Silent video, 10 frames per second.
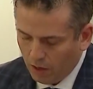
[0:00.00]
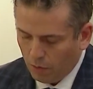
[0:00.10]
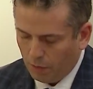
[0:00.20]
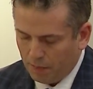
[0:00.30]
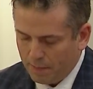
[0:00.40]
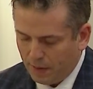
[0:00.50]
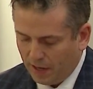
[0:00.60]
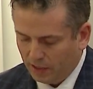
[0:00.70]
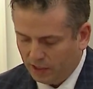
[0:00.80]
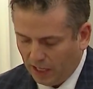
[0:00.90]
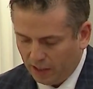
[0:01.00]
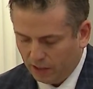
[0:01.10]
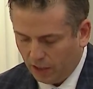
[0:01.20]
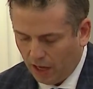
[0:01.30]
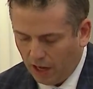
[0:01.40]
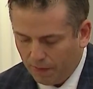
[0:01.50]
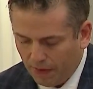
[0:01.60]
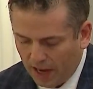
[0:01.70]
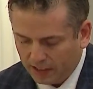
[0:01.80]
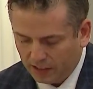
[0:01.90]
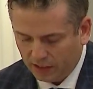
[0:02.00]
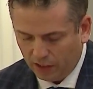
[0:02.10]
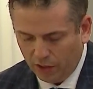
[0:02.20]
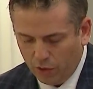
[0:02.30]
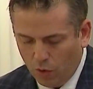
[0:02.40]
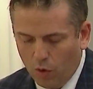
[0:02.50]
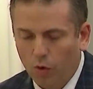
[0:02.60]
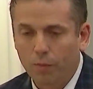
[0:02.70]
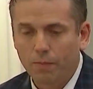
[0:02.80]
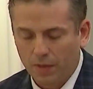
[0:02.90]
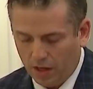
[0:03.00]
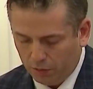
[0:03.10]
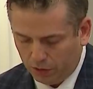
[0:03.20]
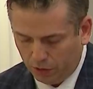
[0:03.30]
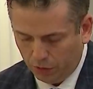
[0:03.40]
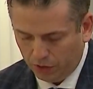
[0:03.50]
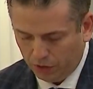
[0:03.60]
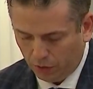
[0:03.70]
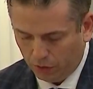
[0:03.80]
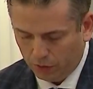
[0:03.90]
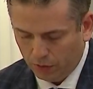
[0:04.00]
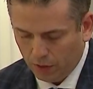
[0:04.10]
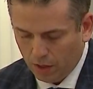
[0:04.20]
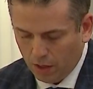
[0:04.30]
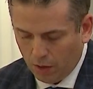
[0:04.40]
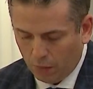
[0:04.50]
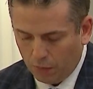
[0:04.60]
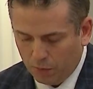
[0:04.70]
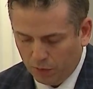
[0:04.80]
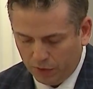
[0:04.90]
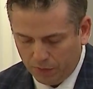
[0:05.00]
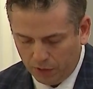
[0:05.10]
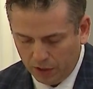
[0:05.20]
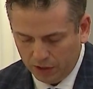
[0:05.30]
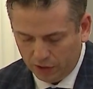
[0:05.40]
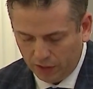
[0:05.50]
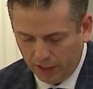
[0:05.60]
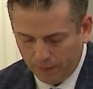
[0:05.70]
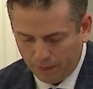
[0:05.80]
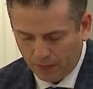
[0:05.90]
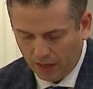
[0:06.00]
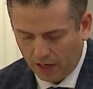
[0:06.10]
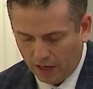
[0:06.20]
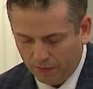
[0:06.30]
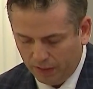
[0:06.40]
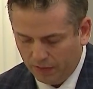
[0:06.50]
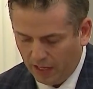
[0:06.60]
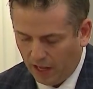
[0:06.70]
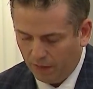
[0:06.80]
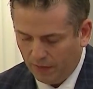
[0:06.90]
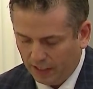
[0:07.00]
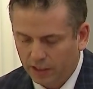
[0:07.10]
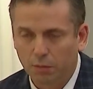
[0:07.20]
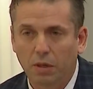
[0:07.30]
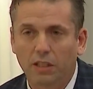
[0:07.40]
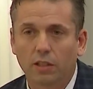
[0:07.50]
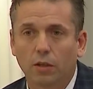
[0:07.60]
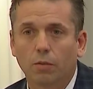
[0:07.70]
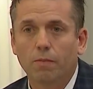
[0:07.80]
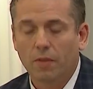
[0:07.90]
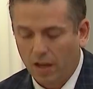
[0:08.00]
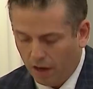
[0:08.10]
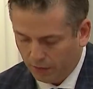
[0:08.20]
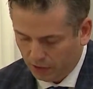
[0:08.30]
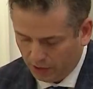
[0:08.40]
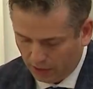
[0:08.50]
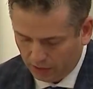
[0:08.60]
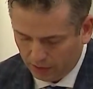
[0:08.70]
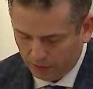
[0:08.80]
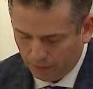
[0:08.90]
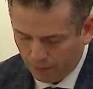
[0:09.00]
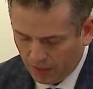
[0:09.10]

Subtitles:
When my parents settled on Halifax as our new home, I was 2 years old. We moved to Vernon Street, and I have lived in Halifax Chebucto ever since.